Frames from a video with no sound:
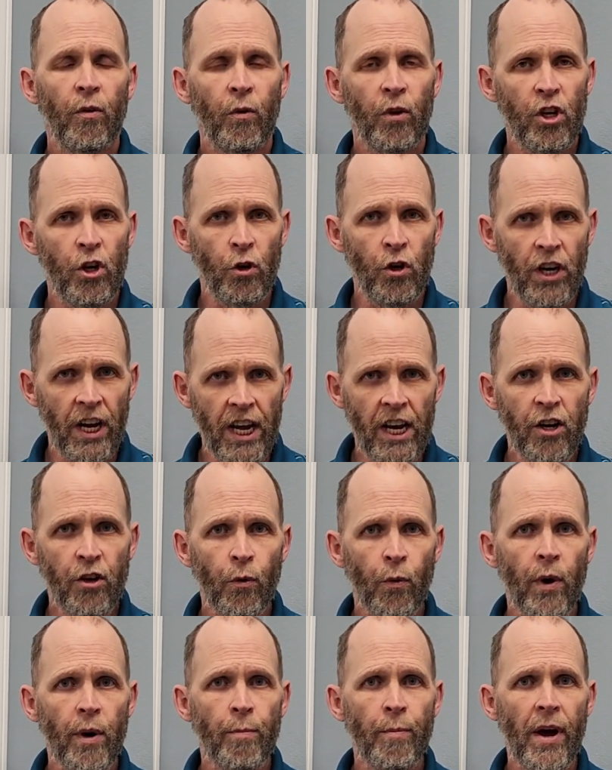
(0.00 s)
You need
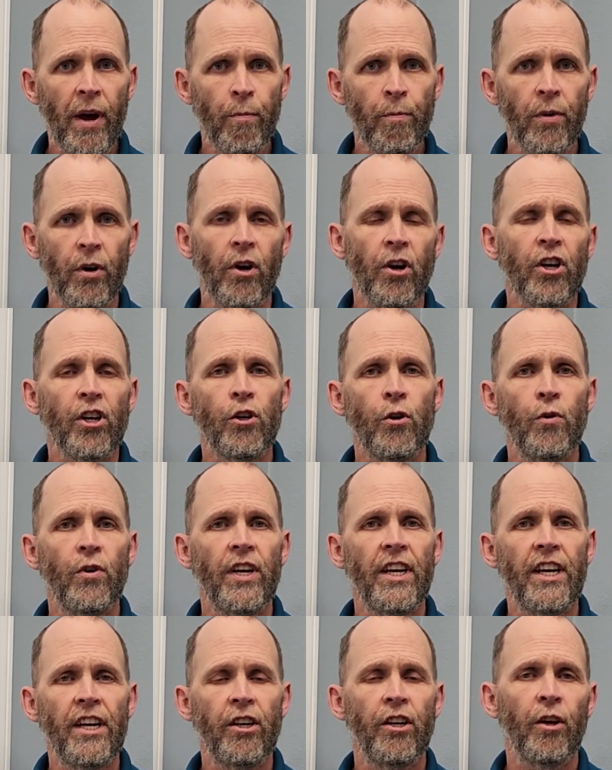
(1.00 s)
to remember, you
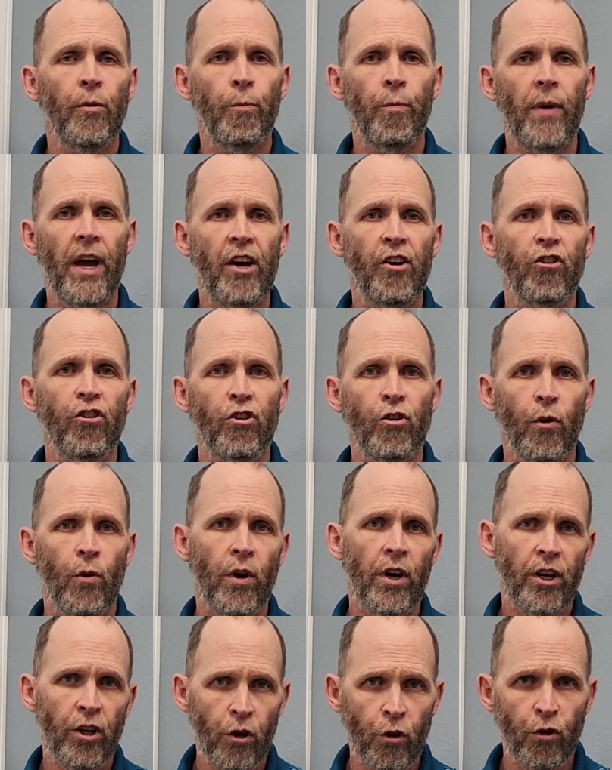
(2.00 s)
need to make
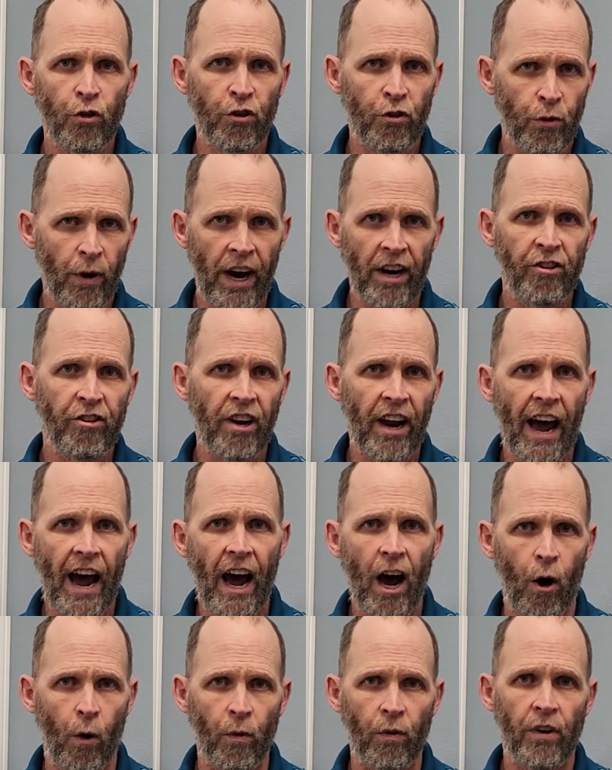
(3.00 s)
sure you stretch
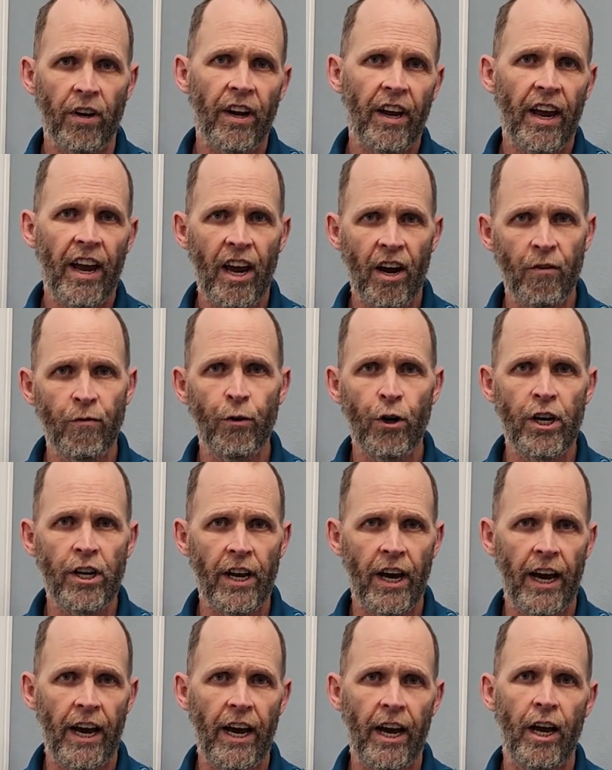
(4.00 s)
out every
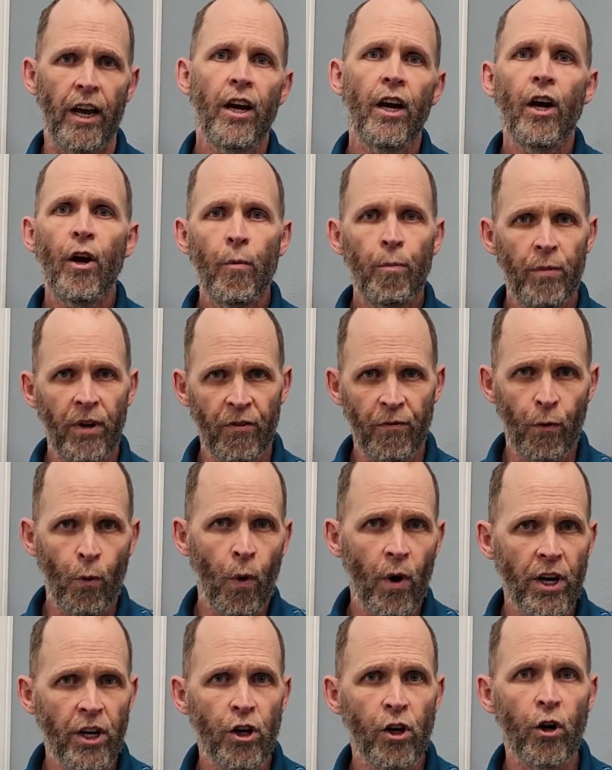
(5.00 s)
day
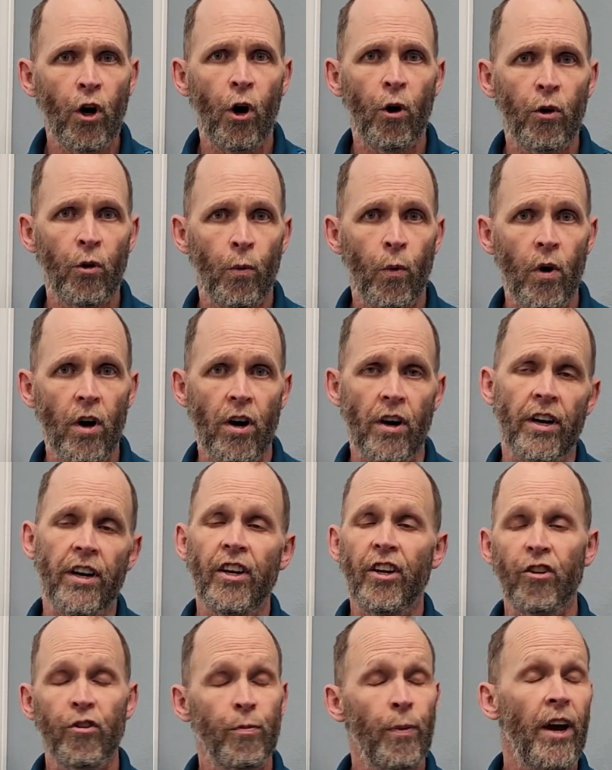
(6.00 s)
before you go to
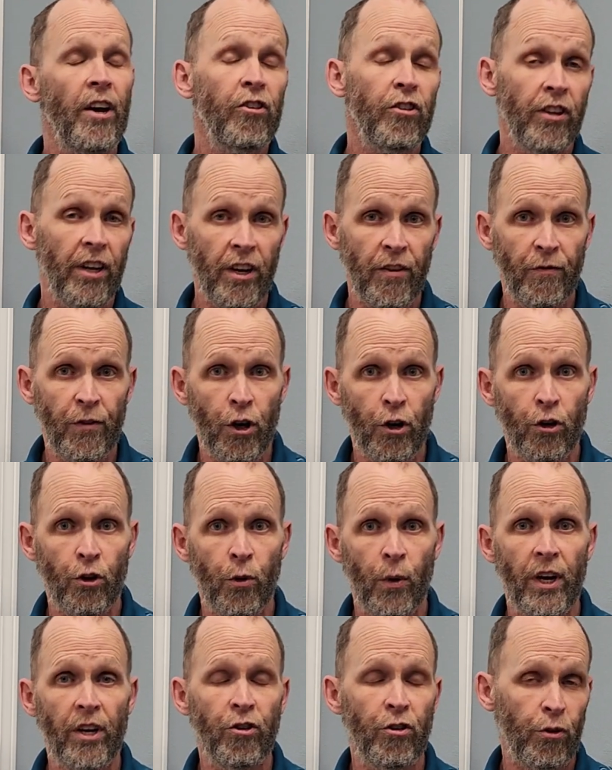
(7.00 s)
work, especially if you're
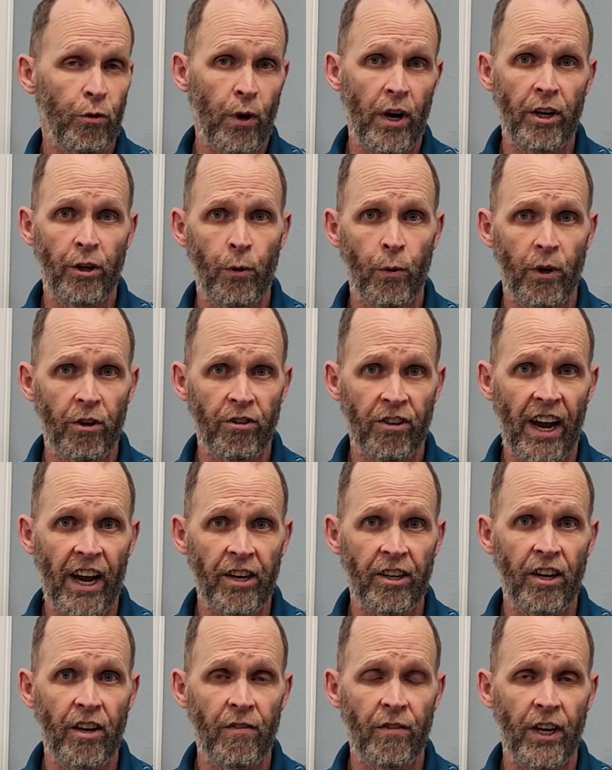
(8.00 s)
doing strenuous
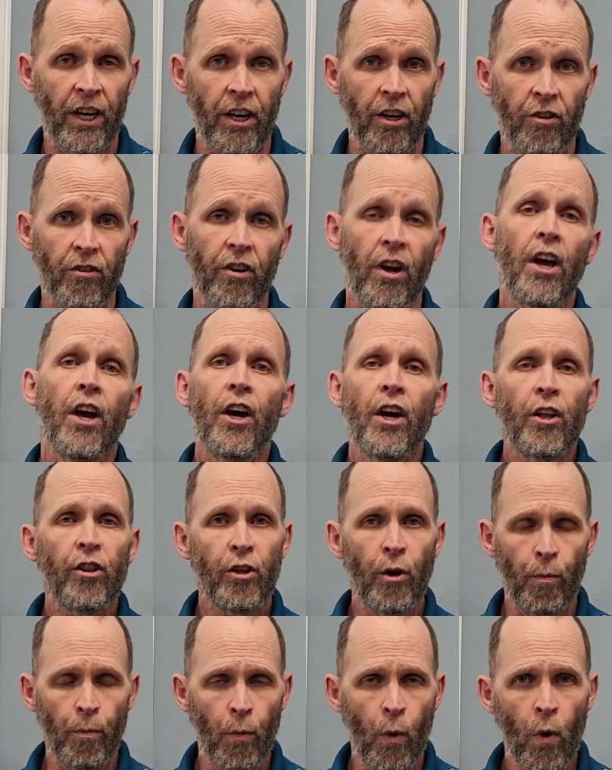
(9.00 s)
activities.
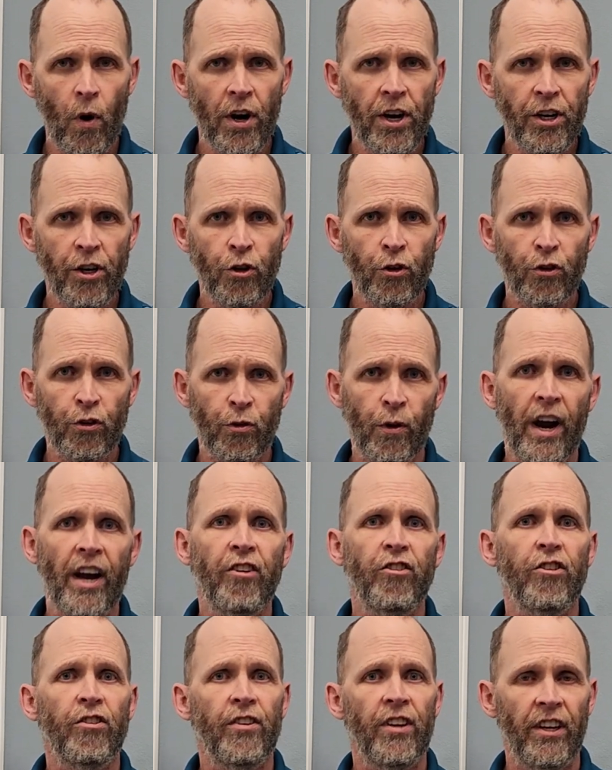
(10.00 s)
The more you
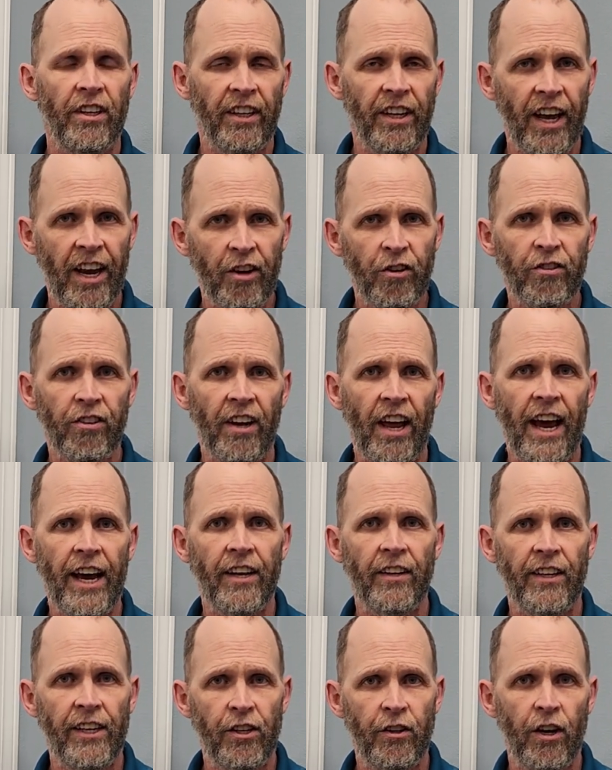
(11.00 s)
stretch, the less
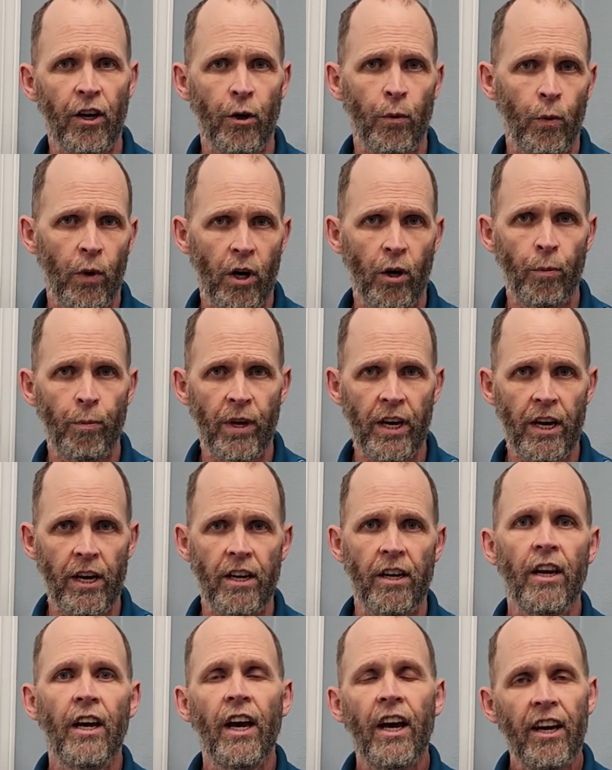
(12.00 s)
likely there will
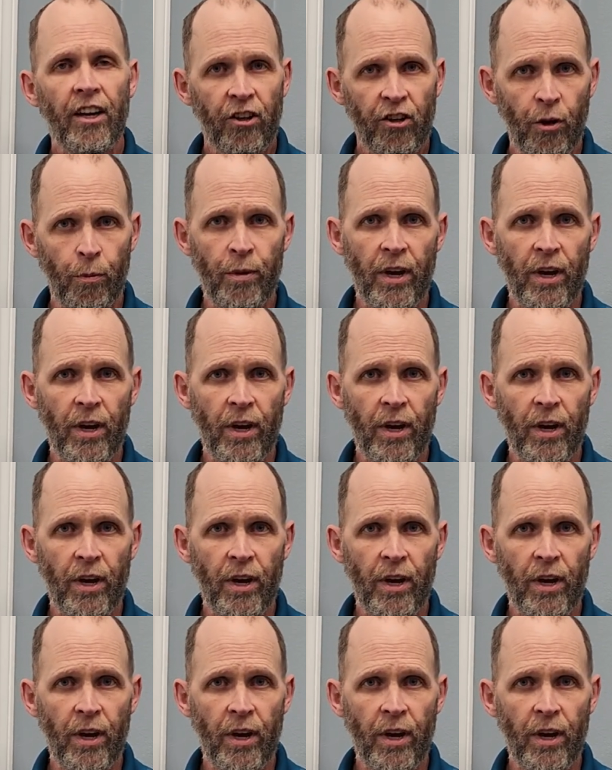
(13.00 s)
be to